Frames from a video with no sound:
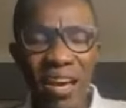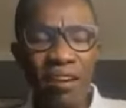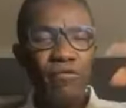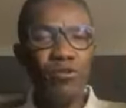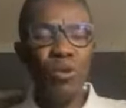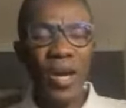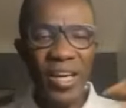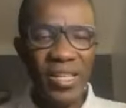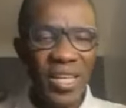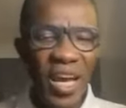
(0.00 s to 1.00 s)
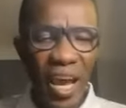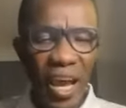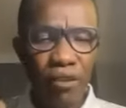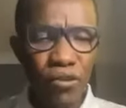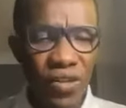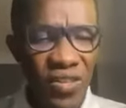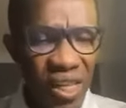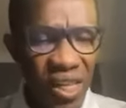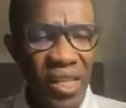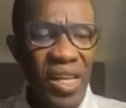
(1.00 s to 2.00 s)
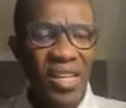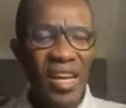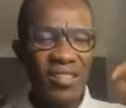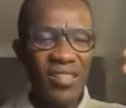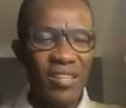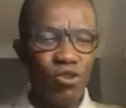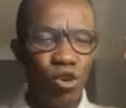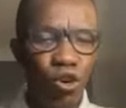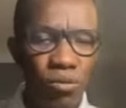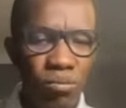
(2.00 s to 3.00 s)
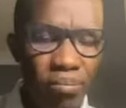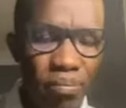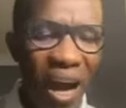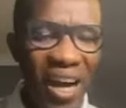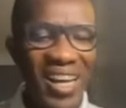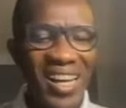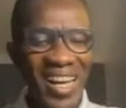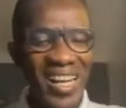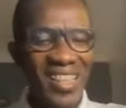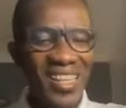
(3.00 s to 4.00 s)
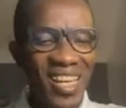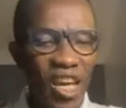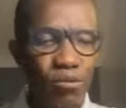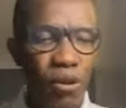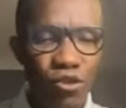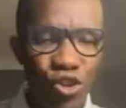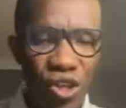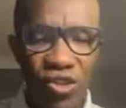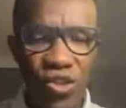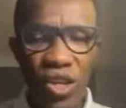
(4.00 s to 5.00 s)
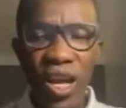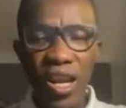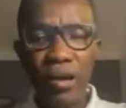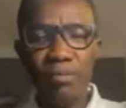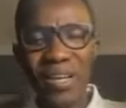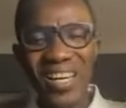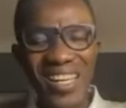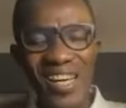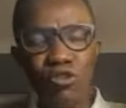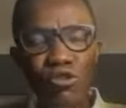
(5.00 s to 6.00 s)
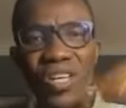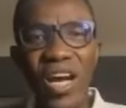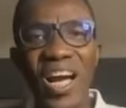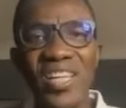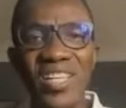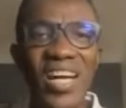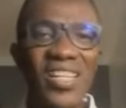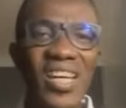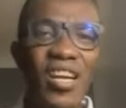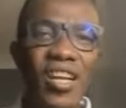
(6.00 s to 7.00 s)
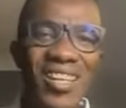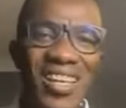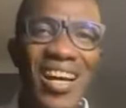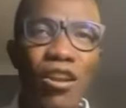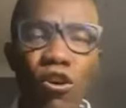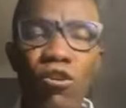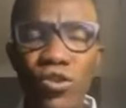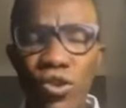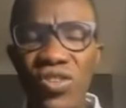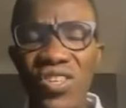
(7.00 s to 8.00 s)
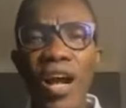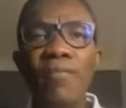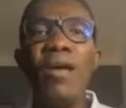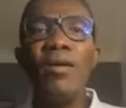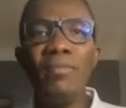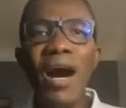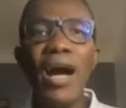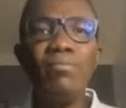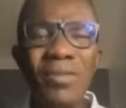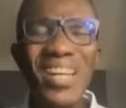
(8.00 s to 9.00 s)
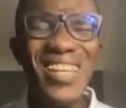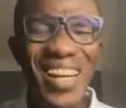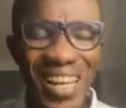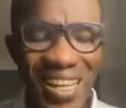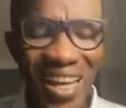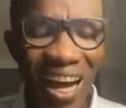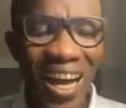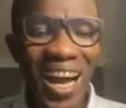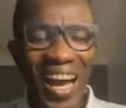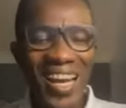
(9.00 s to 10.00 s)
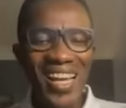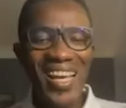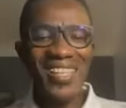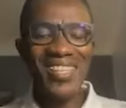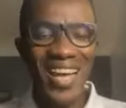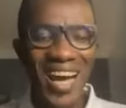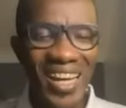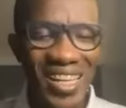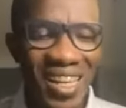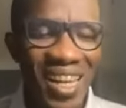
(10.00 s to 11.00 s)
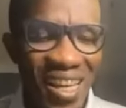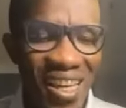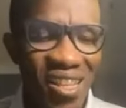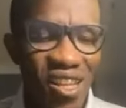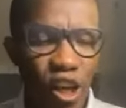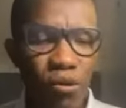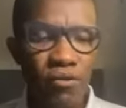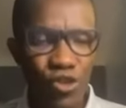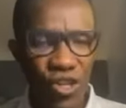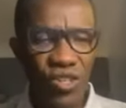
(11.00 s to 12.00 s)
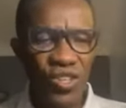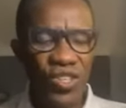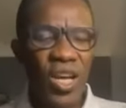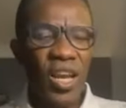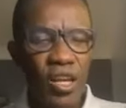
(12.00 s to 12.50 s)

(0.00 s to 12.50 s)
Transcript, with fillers: Every weight, every sin that seek to hold me back in the name of Jesus, they pray the kuta kashande regiga lokotosa mambre de keta. I lay aside in the name of Jesus.